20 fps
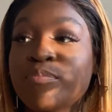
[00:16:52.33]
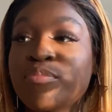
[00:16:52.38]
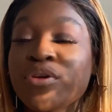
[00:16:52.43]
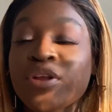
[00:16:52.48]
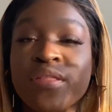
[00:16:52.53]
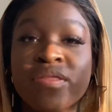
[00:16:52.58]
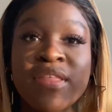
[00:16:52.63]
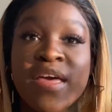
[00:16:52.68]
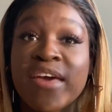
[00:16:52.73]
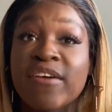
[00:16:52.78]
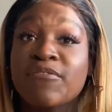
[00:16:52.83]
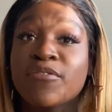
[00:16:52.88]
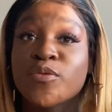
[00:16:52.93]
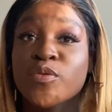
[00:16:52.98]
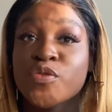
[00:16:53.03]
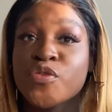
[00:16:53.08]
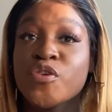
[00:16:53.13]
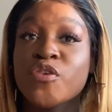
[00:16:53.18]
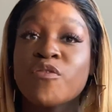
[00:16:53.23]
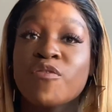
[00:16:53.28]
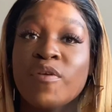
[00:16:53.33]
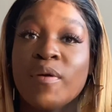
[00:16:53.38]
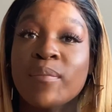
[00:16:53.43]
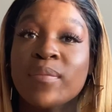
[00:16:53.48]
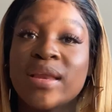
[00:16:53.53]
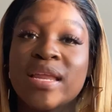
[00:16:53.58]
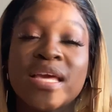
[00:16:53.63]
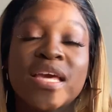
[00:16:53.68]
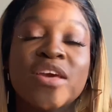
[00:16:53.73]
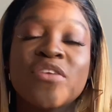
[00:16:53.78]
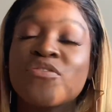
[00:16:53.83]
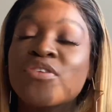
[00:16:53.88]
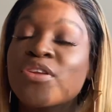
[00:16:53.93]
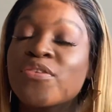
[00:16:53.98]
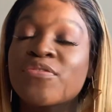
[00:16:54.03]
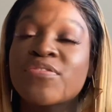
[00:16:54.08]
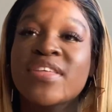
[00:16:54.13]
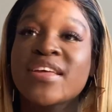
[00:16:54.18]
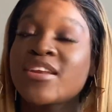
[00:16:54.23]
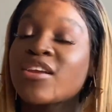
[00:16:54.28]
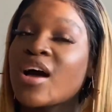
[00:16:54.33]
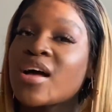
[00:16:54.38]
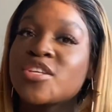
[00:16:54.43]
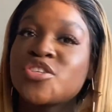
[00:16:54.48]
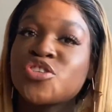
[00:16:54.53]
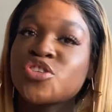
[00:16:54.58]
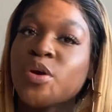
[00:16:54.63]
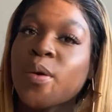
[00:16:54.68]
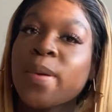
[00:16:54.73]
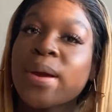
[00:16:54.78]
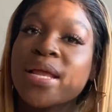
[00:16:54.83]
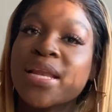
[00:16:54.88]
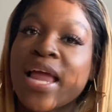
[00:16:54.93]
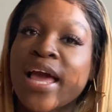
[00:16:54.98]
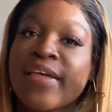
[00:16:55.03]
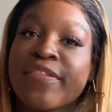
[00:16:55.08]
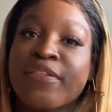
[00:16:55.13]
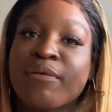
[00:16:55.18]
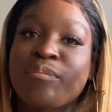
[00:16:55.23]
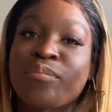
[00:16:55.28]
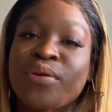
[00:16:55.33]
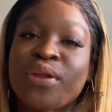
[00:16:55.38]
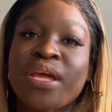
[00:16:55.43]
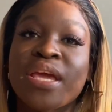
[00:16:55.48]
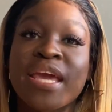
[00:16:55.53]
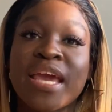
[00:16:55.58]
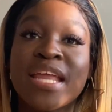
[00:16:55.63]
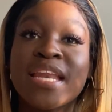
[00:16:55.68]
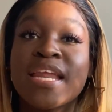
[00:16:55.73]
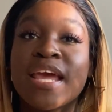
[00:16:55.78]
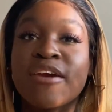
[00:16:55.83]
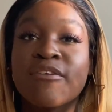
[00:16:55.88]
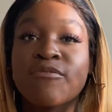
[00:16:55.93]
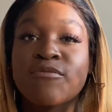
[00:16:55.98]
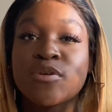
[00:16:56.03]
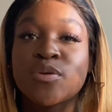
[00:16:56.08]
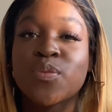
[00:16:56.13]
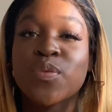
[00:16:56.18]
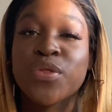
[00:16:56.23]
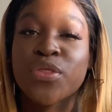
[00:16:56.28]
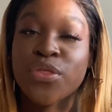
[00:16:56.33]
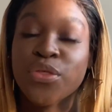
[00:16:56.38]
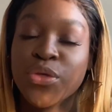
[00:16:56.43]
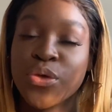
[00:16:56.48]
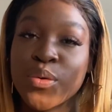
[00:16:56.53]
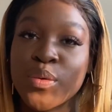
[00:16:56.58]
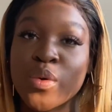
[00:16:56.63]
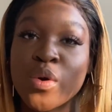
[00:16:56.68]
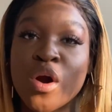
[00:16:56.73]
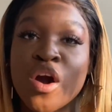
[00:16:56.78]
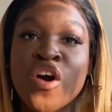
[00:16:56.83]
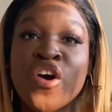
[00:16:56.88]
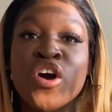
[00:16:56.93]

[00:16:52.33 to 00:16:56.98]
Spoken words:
Put in the effort with your family, even if they're not showing like they're putting in effort with you.